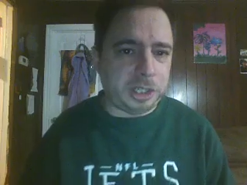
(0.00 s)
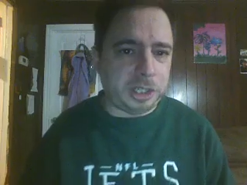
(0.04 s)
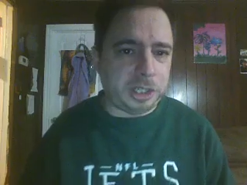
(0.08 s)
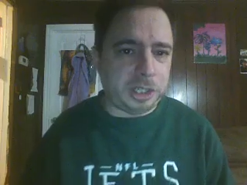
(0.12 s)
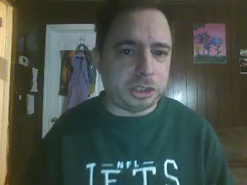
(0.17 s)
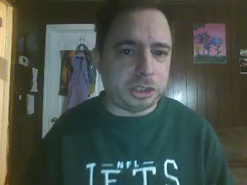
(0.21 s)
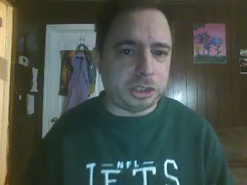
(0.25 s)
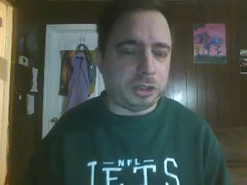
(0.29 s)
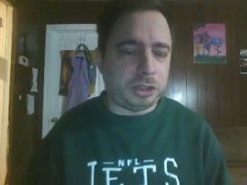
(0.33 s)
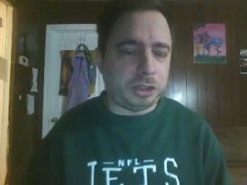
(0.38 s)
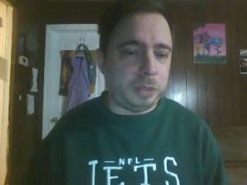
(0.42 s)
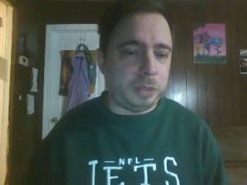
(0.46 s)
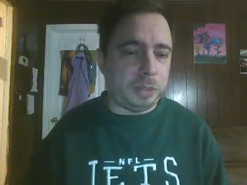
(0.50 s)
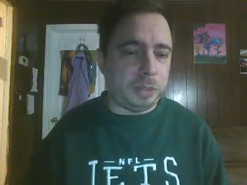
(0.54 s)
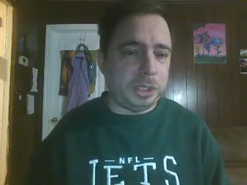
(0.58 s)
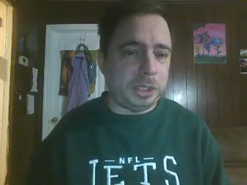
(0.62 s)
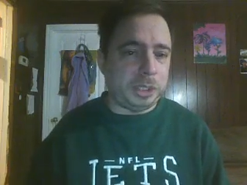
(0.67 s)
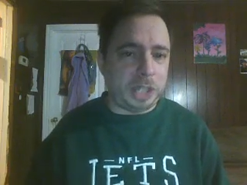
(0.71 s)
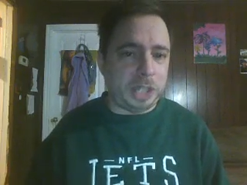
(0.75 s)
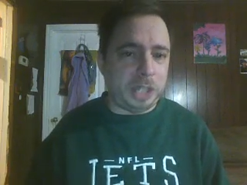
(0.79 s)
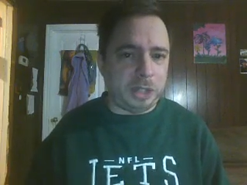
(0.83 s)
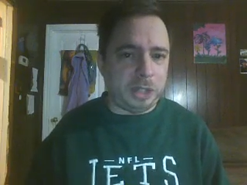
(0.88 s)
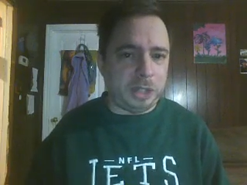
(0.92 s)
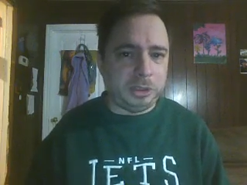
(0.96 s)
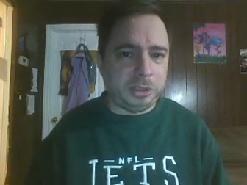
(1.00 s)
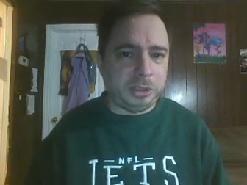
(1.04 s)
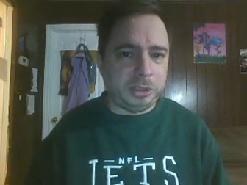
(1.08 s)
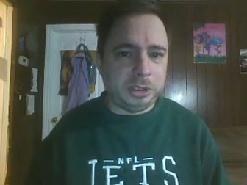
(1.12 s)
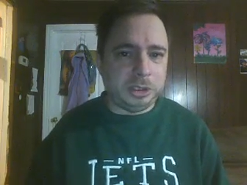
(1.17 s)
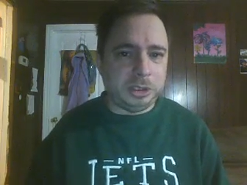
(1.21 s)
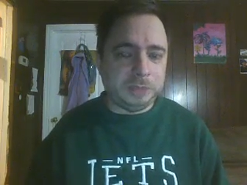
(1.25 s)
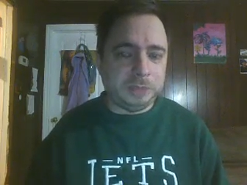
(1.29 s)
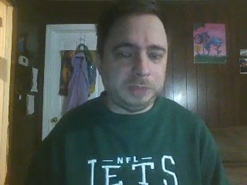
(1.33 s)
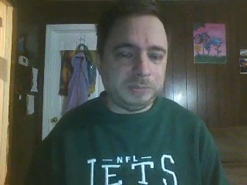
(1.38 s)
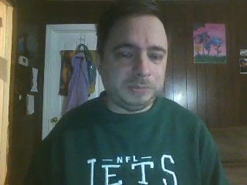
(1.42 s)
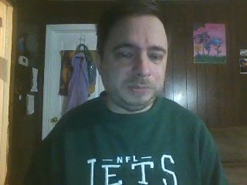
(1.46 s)
against Trey Miguel.
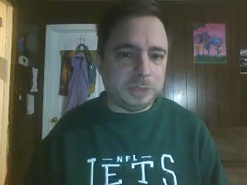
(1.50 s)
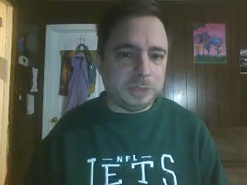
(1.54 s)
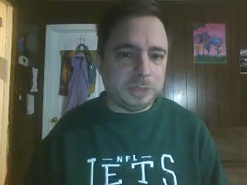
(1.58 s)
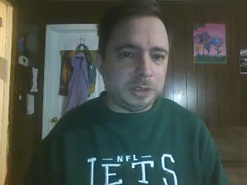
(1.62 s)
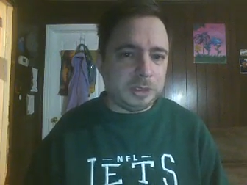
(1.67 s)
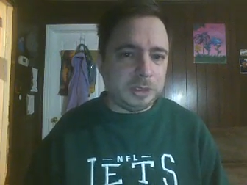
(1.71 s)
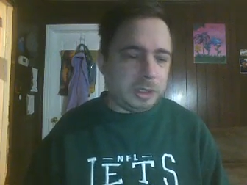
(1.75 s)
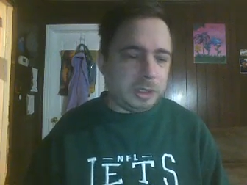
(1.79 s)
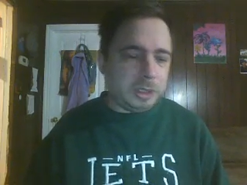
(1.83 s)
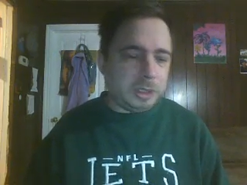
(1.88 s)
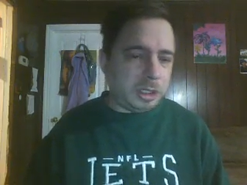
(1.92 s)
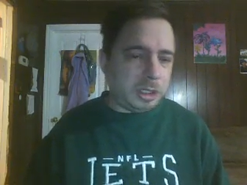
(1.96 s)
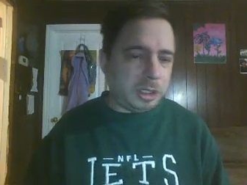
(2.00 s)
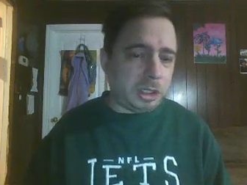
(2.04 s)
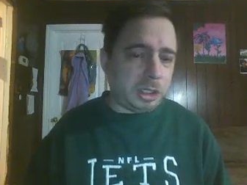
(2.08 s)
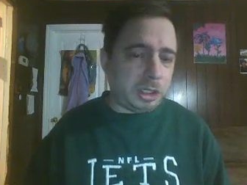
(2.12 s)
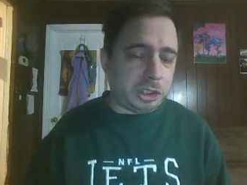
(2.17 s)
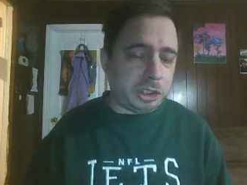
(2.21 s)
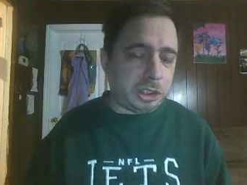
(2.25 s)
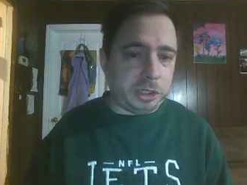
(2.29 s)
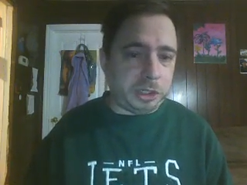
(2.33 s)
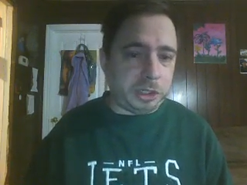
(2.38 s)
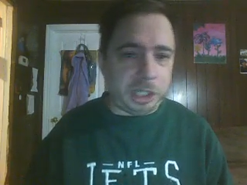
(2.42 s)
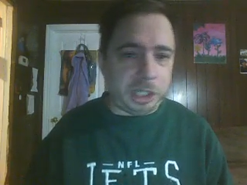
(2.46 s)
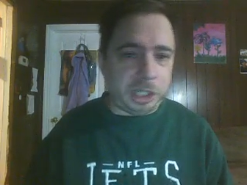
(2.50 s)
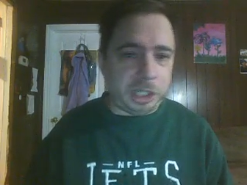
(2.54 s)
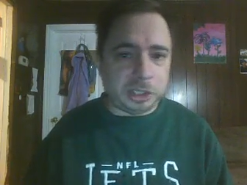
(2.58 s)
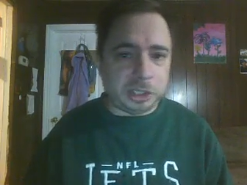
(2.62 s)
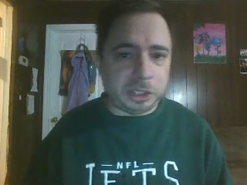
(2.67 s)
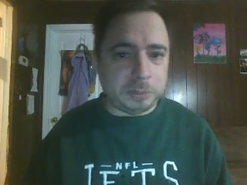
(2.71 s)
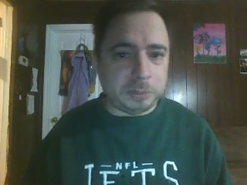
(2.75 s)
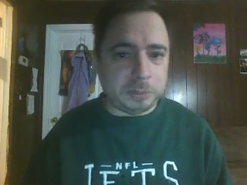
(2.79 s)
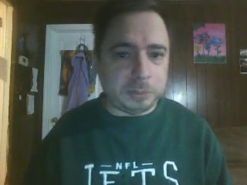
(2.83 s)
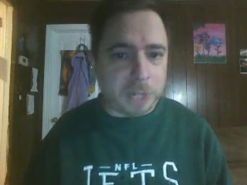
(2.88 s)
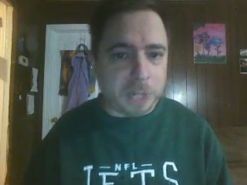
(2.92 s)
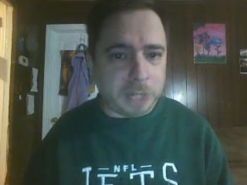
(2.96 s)
Uh, Trey had
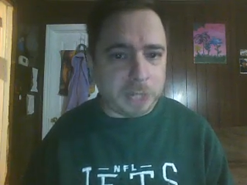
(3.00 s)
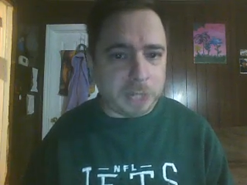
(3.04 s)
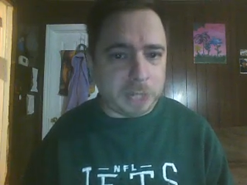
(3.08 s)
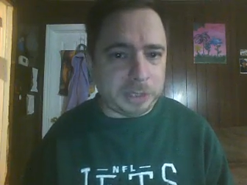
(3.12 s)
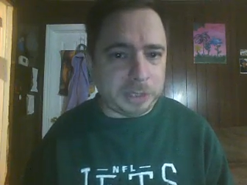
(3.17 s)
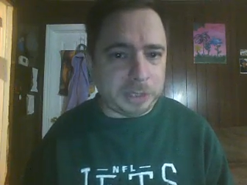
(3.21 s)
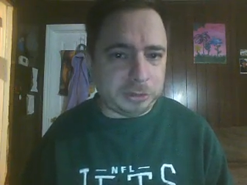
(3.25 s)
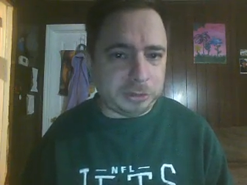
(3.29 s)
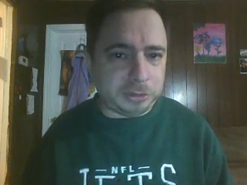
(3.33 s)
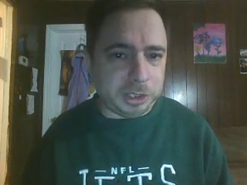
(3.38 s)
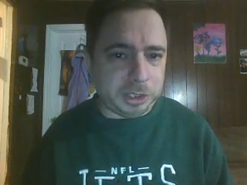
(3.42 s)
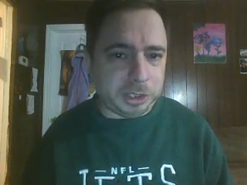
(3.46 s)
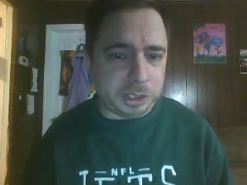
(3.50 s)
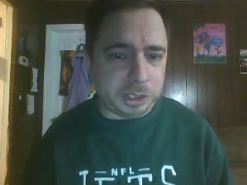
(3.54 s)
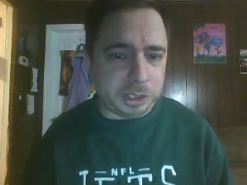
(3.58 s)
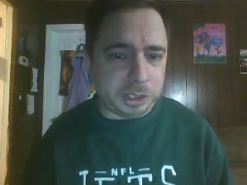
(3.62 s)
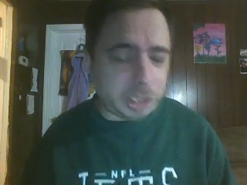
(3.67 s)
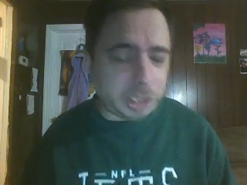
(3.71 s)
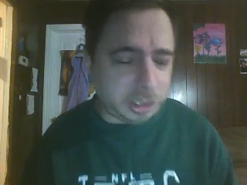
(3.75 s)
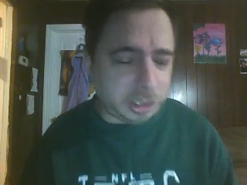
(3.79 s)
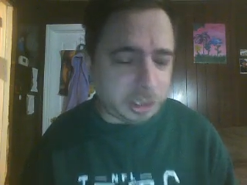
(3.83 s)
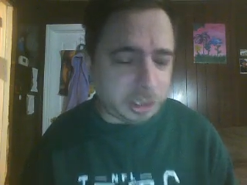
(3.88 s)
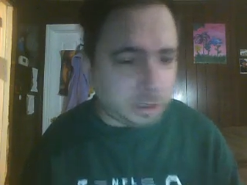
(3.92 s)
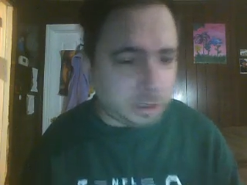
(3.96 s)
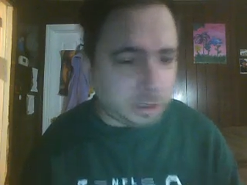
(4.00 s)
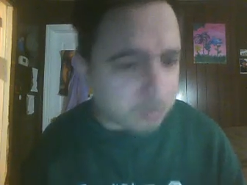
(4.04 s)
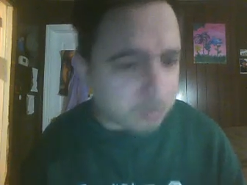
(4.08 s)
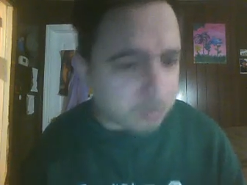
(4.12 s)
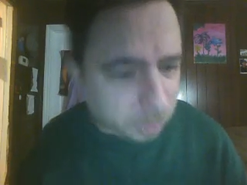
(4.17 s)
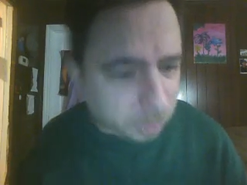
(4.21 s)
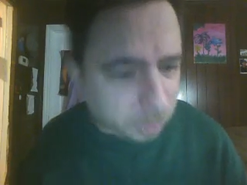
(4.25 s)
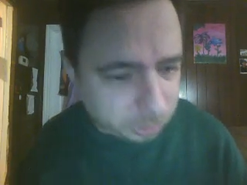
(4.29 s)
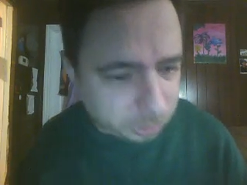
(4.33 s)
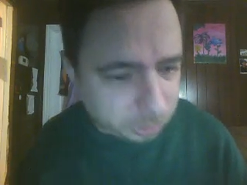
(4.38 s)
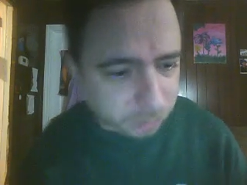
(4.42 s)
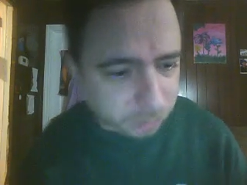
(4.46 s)
his mom at ringside. You know the
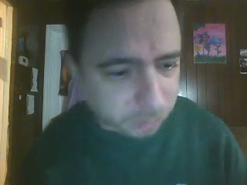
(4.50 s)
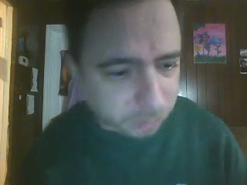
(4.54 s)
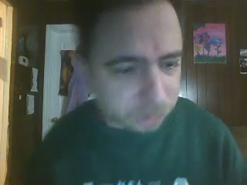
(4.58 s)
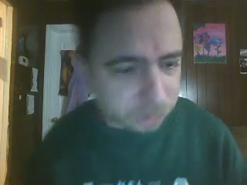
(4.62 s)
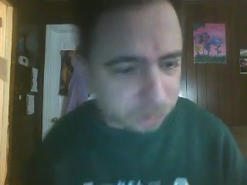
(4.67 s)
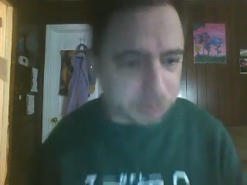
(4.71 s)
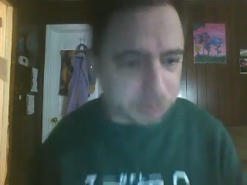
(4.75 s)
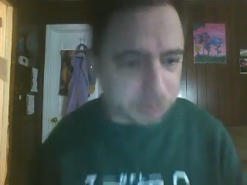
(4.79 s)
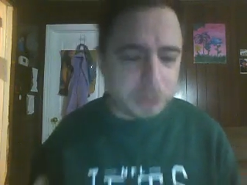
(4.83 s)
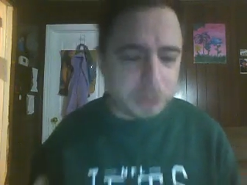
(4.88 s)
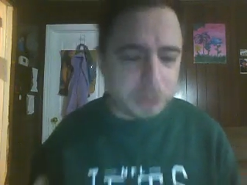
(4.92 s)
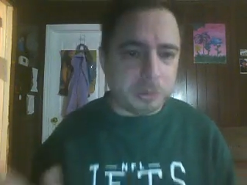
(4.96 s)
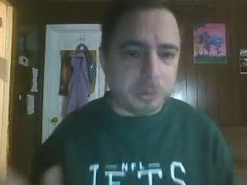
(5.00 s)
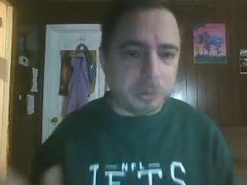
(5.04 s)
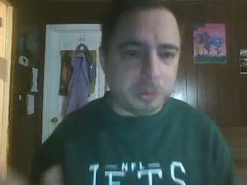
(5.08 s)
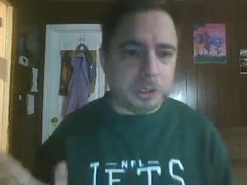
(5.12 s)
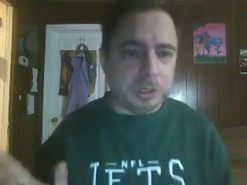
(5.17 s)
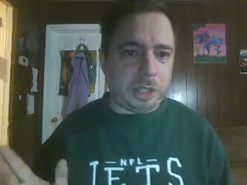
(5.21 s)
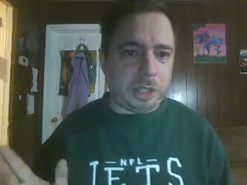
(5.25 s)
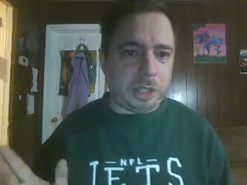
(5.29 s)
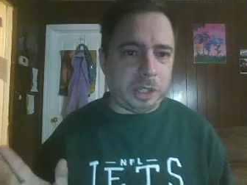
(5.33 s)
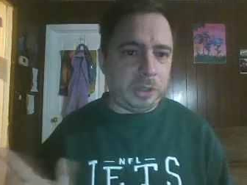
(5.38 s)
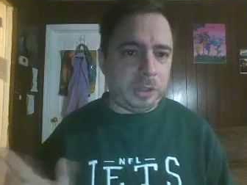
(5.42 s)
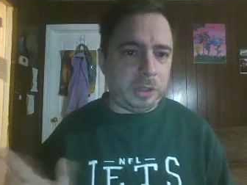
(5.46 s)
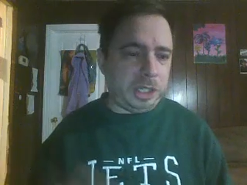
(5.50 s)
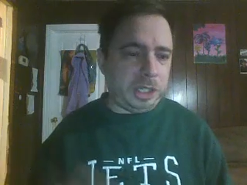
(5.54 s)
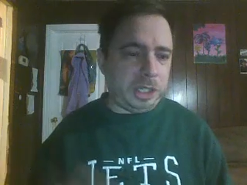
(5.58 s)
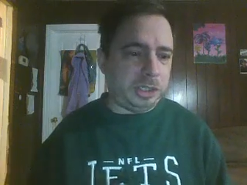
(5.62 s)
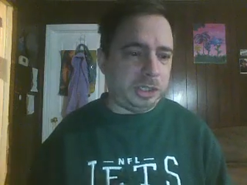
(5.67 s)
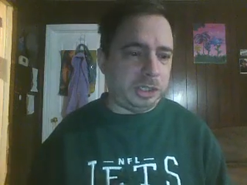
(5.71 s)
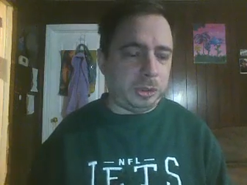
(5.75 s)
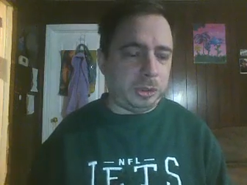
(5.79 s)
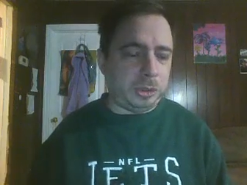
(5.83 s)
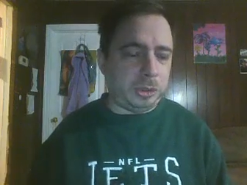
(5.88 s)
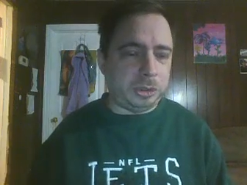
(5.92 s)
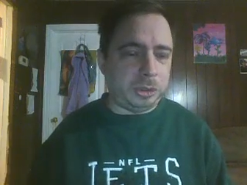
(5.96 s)
whole thing with with
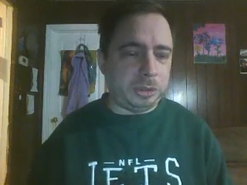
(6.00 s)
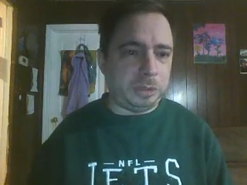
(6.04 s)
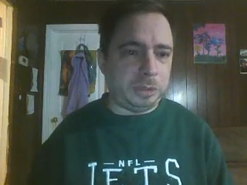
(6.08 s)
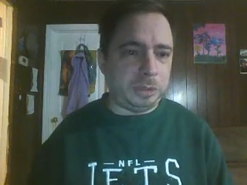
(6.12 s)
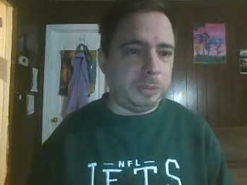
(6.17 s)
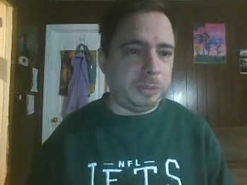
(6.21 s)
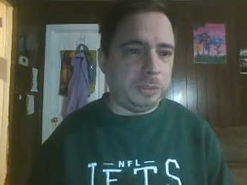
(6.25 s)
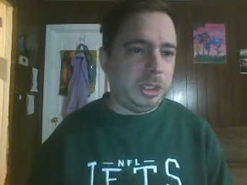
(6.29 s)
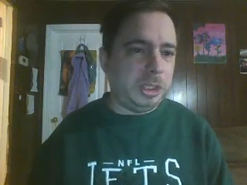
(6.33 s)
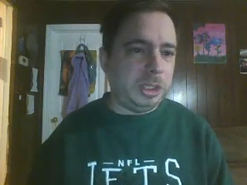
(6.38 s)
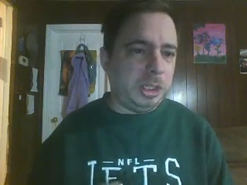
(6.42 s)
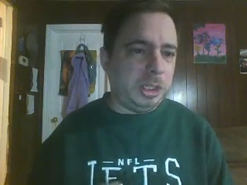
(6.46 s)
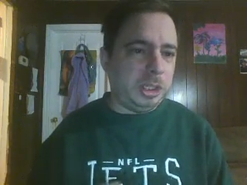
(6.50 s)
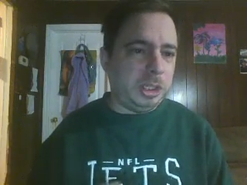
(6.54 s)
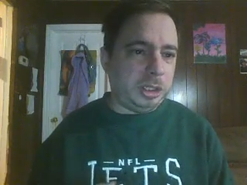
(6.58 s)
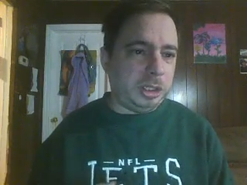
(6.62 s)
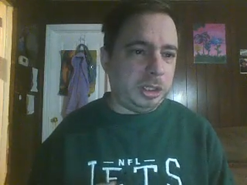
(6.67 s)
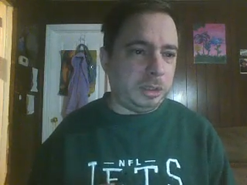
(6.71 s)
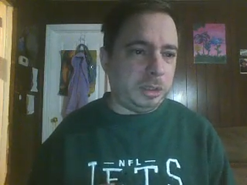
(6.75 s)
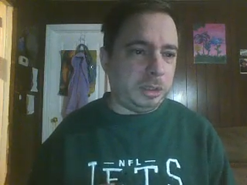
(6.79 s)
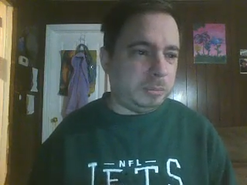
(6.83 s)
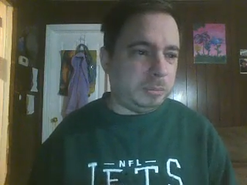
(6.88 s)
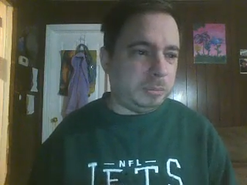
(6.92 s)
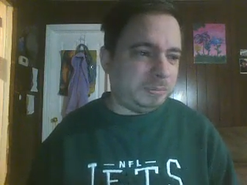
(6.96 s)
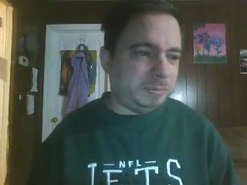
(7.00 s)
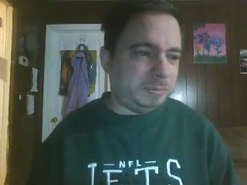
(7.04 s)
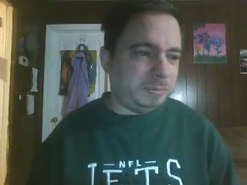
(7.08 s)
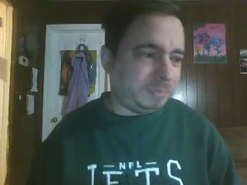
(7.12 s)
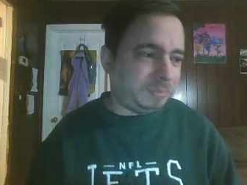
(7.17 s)
Ace Austin, you know,